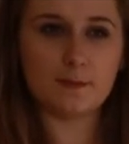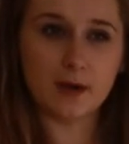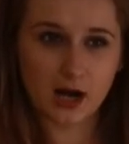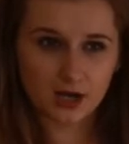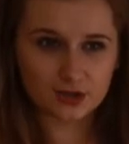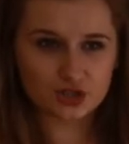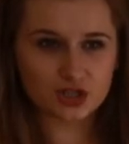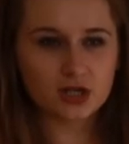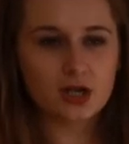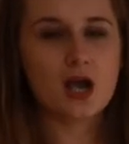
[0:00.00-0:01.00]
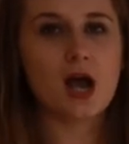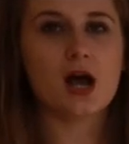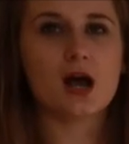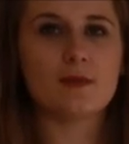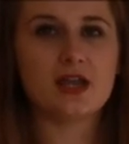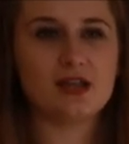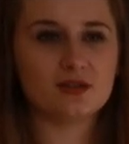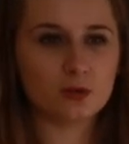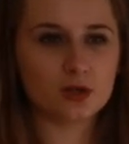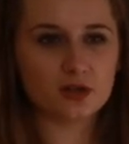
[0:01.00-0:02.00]
much. It
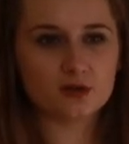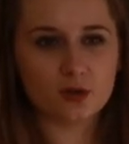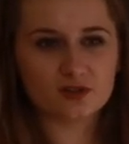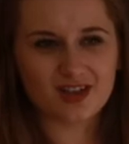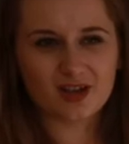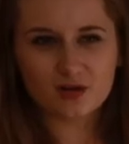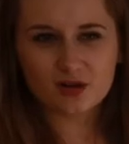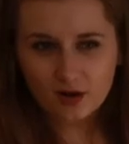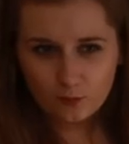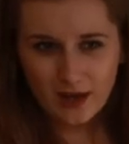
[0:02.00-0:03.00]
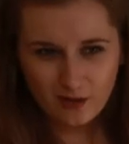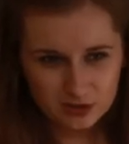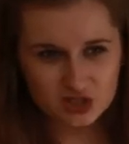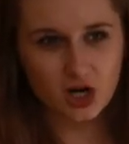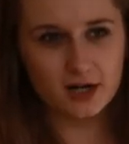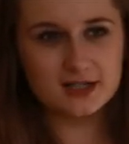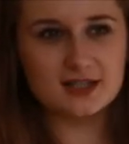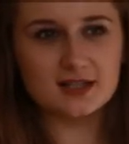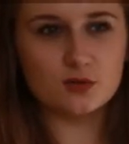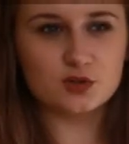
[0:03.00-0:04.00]
is one of those ones I can kind of wear with
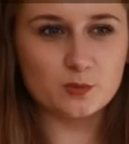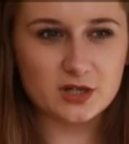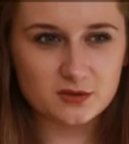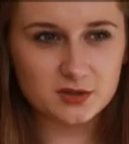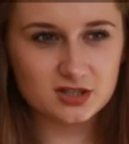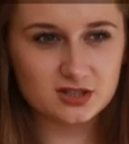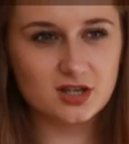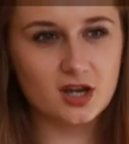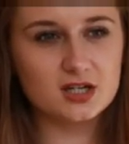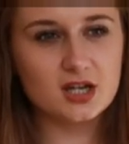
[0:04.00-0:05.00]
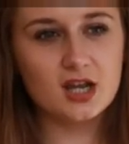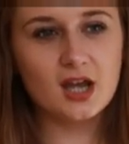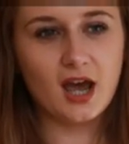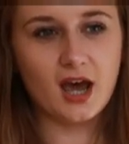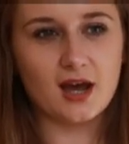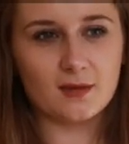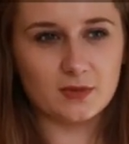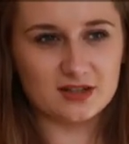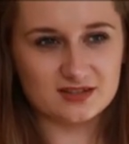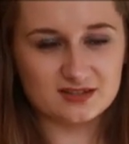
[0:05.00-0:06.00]
tights in the autumn winter, which is good,
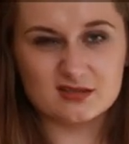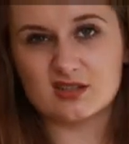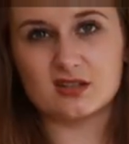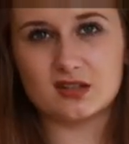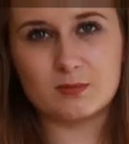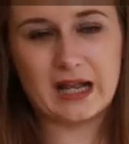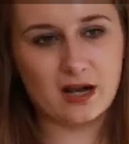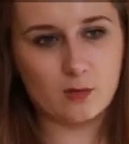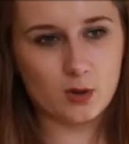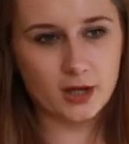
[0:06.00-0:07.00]
as it's just black and